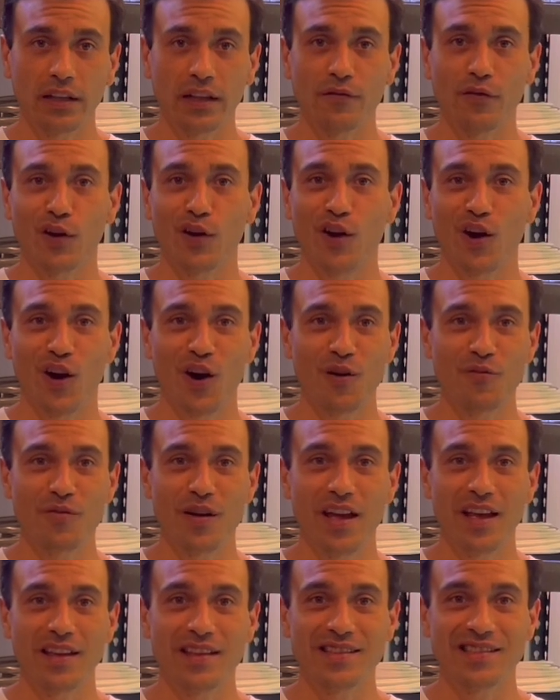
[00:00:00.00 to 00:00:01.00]
leaving
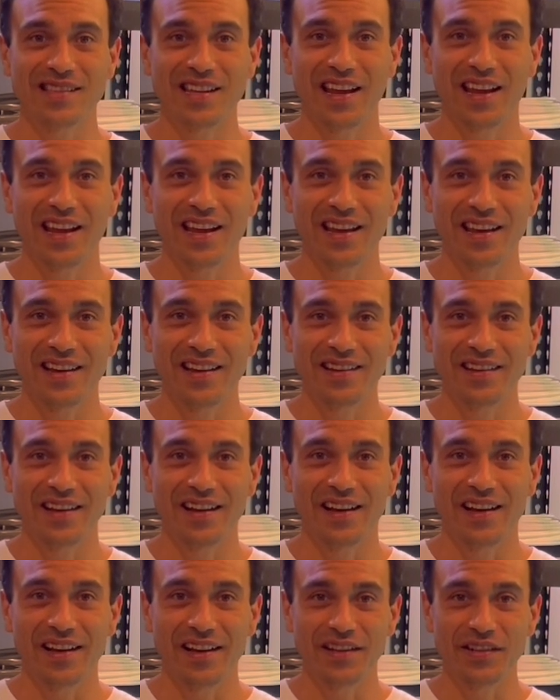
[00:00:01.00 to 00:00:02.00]
comments, and
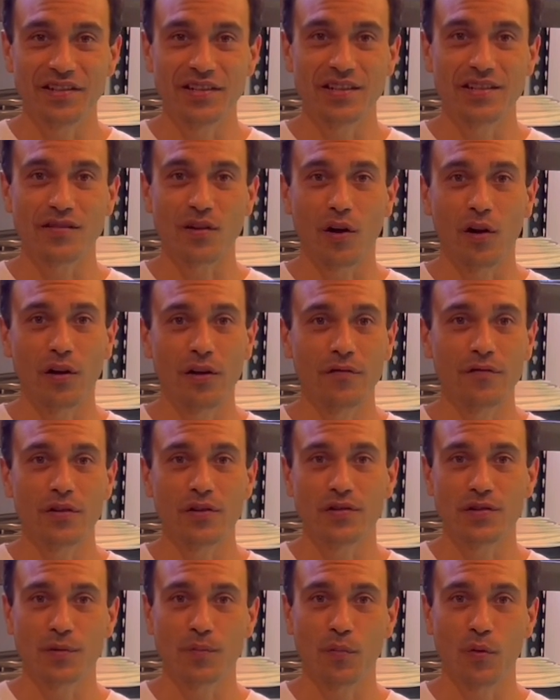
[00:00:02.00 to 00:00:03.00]
just all of
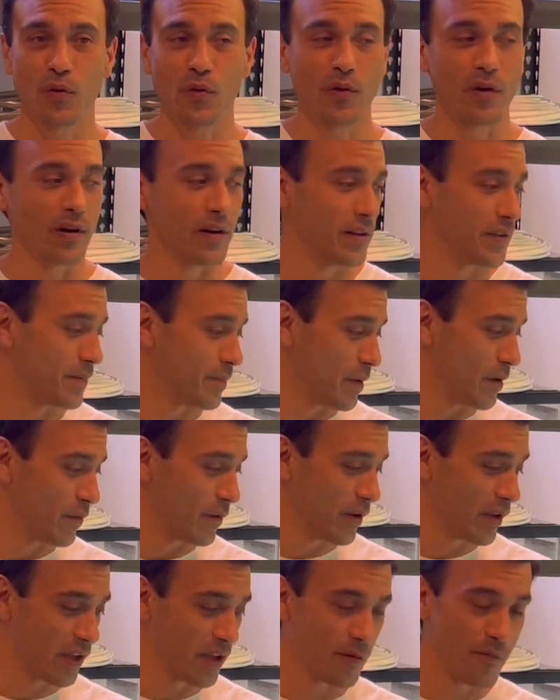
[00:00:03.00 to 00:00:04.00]
your support. It's been
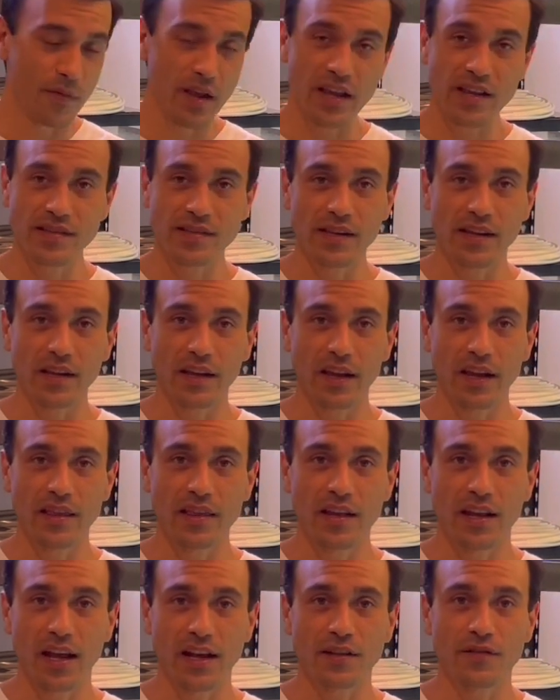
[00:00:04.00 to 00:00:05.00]
really amazing. In
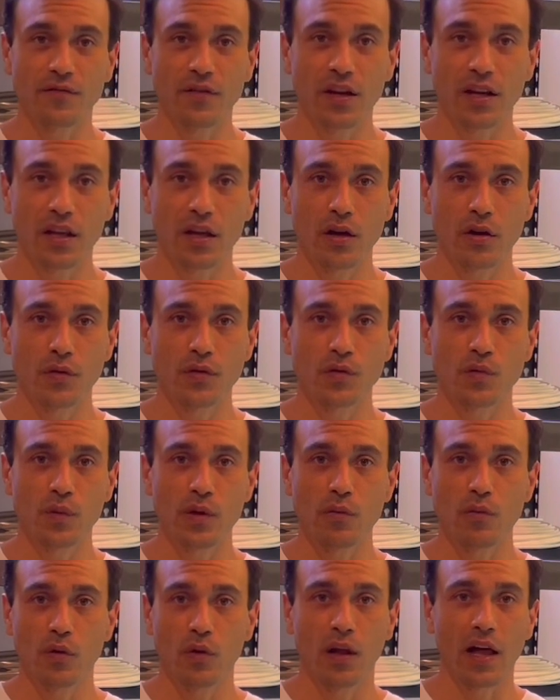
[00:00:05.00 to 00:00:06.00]
the next videos,
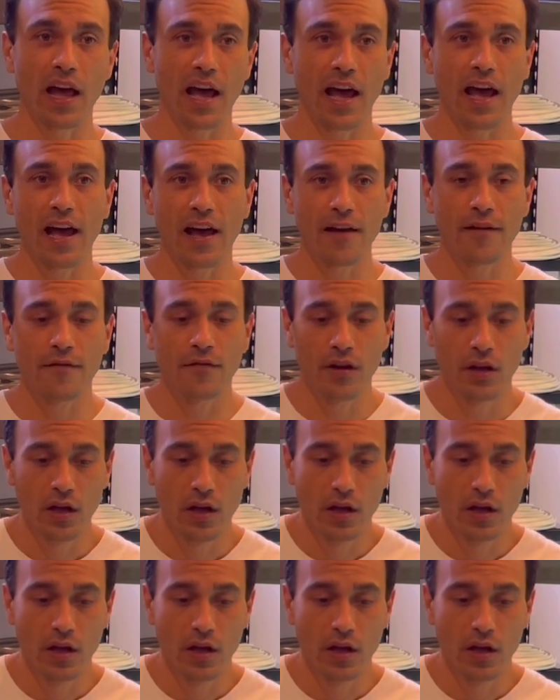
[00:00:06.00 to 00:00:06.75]
we will have